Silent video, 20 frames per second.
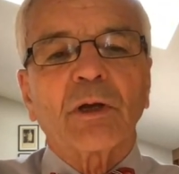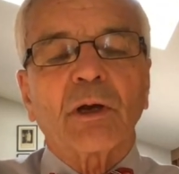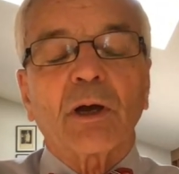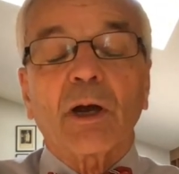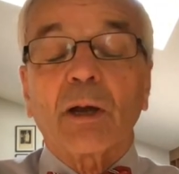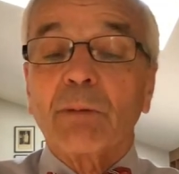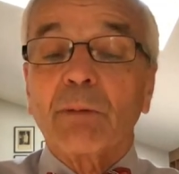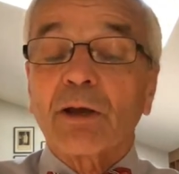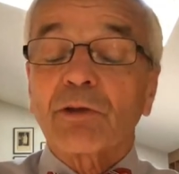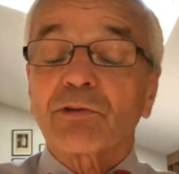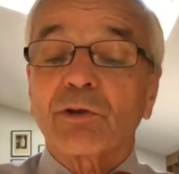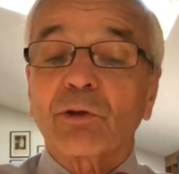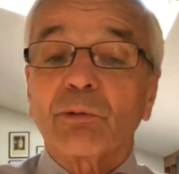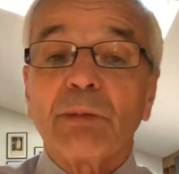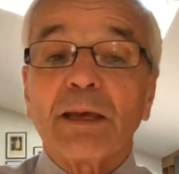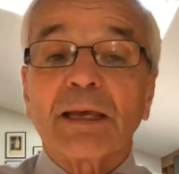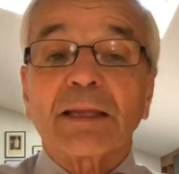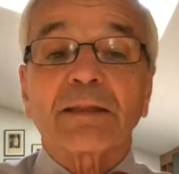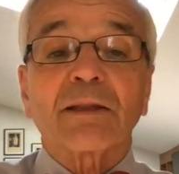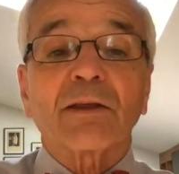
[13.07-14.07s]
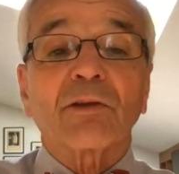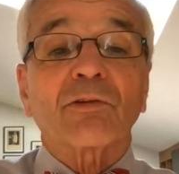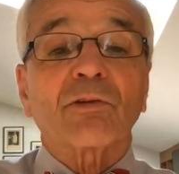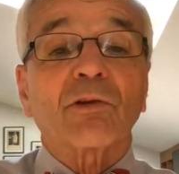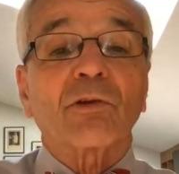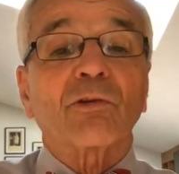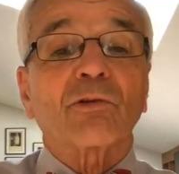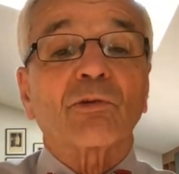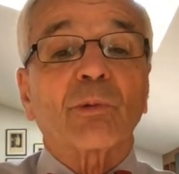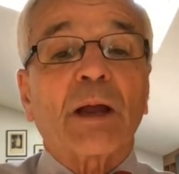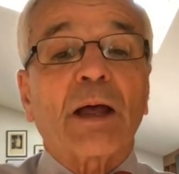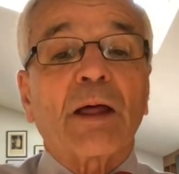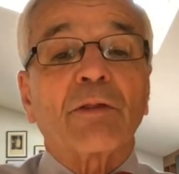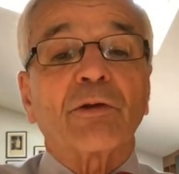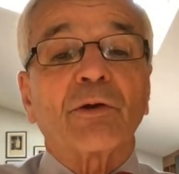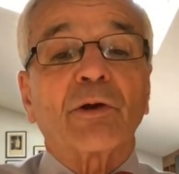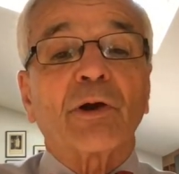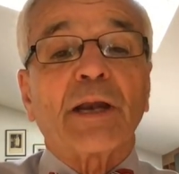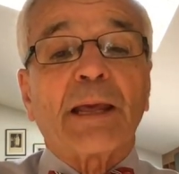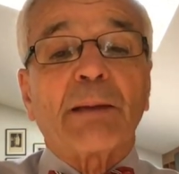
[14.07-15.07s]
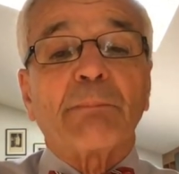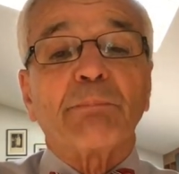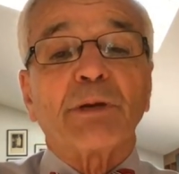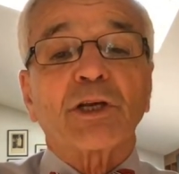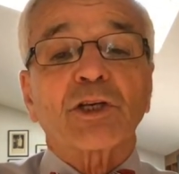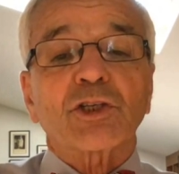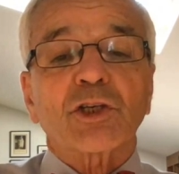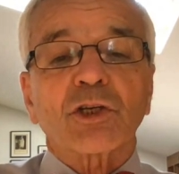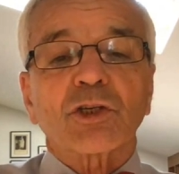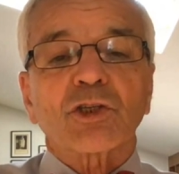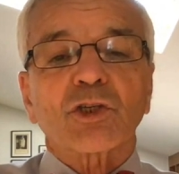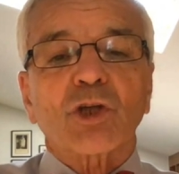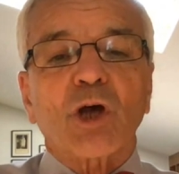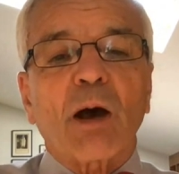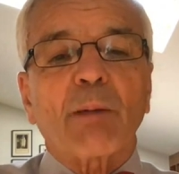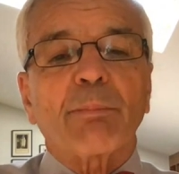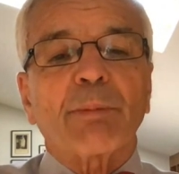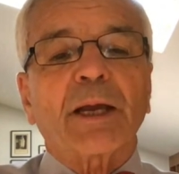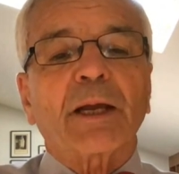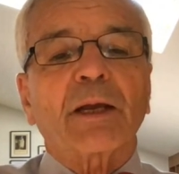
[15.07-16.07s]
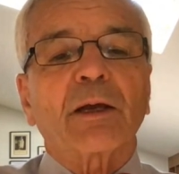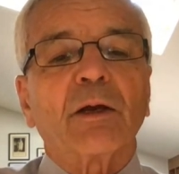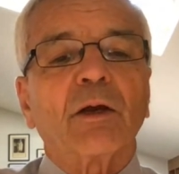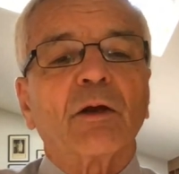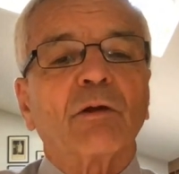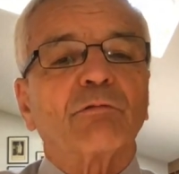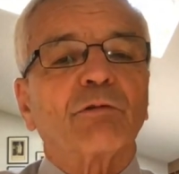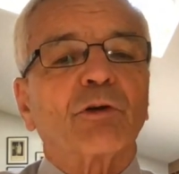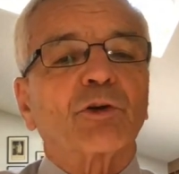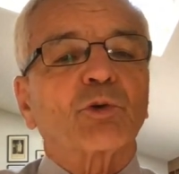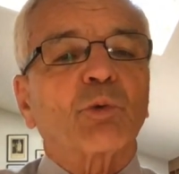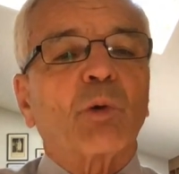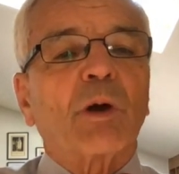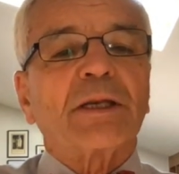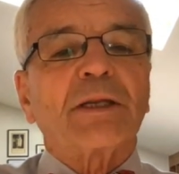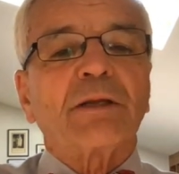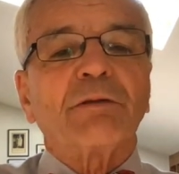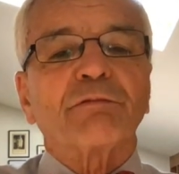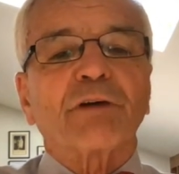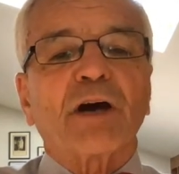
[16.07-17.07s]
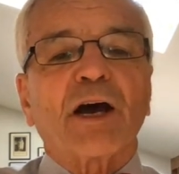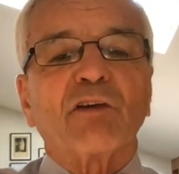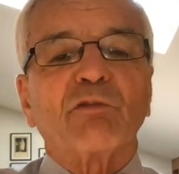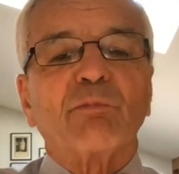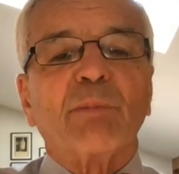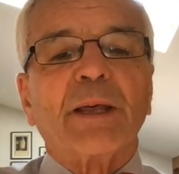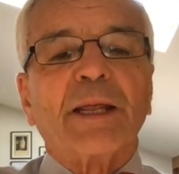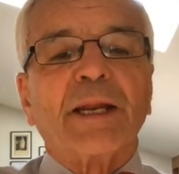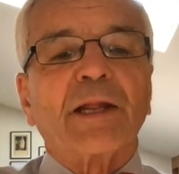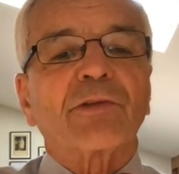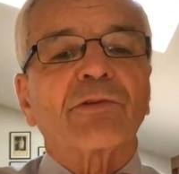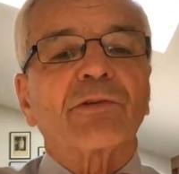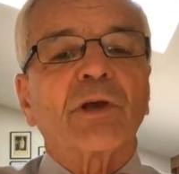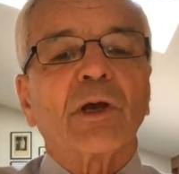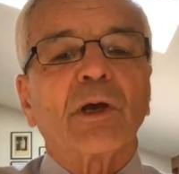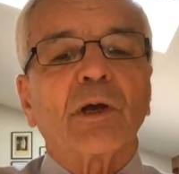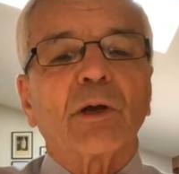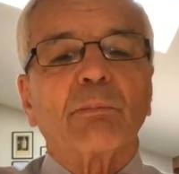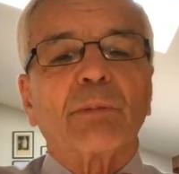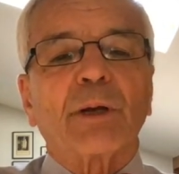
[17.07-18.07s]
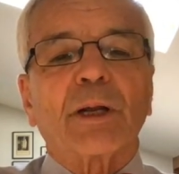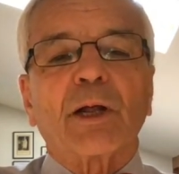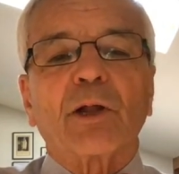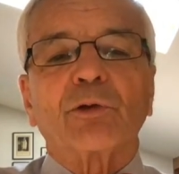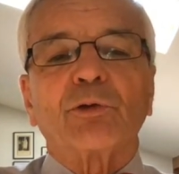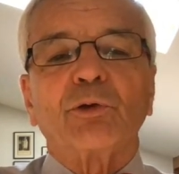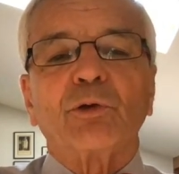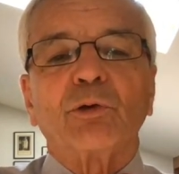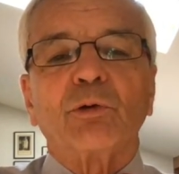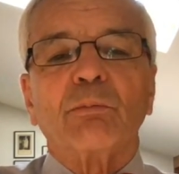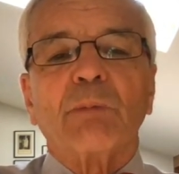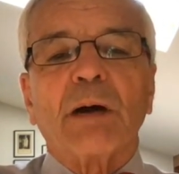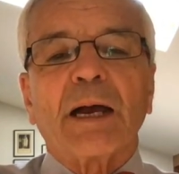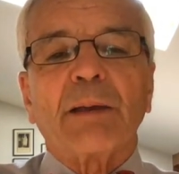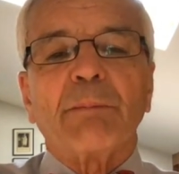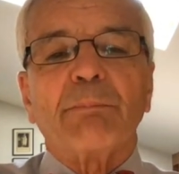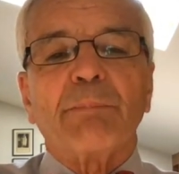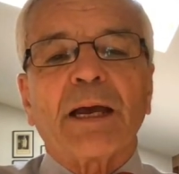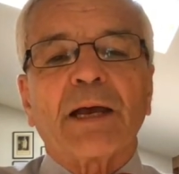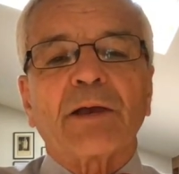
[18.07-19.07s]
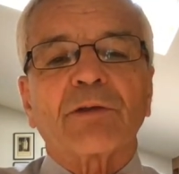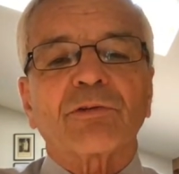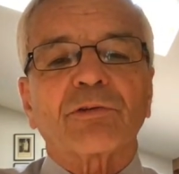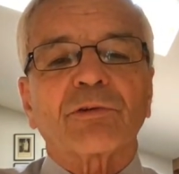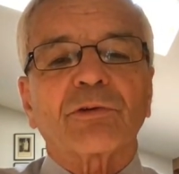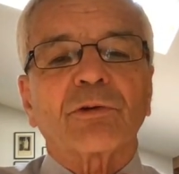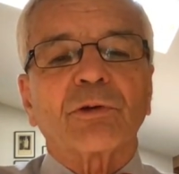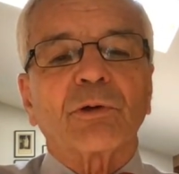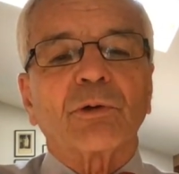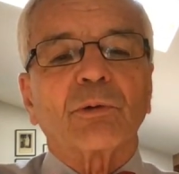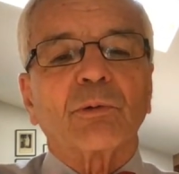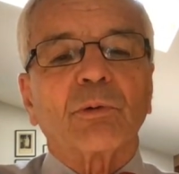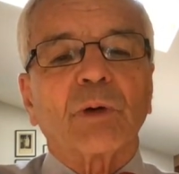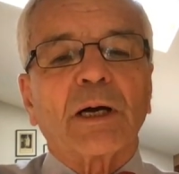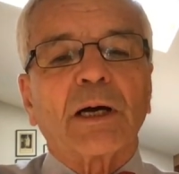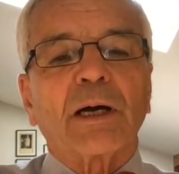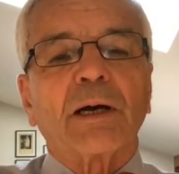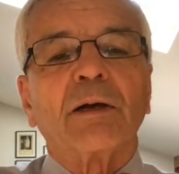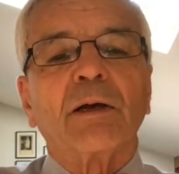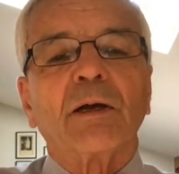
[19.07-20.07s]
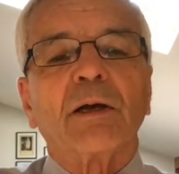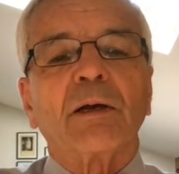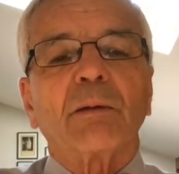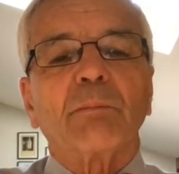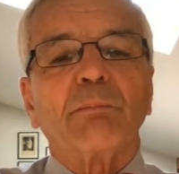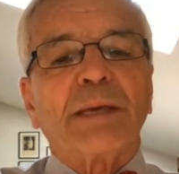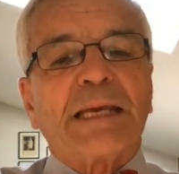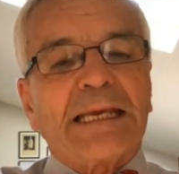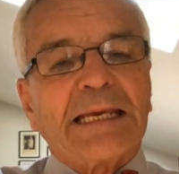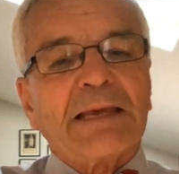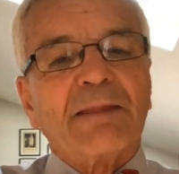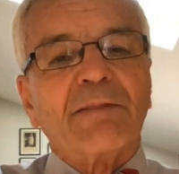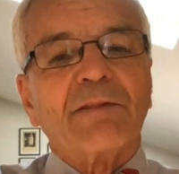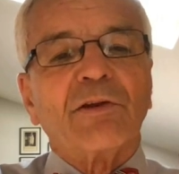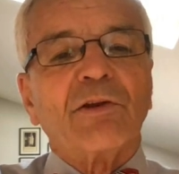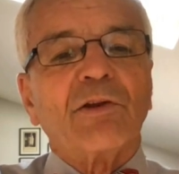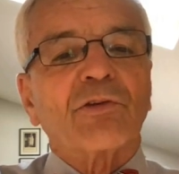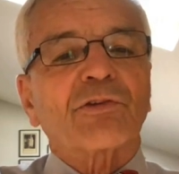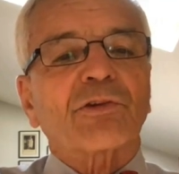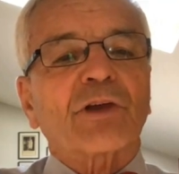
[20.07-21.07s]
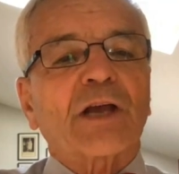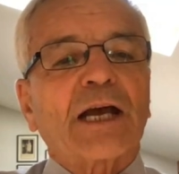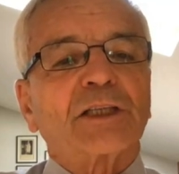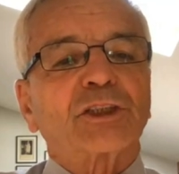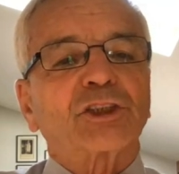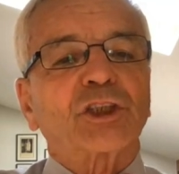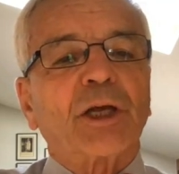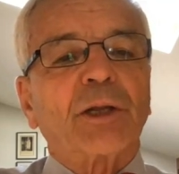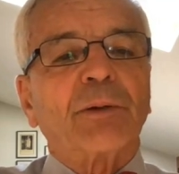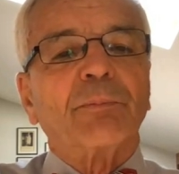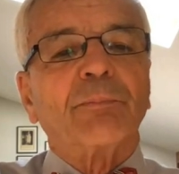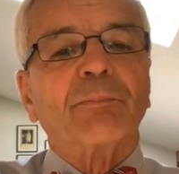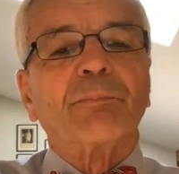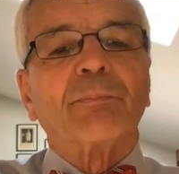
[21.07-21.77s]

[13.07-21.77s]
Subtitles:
I must admit this is rather an ambitious topic for 25 minutes, but I'll do my best to begin the discussion.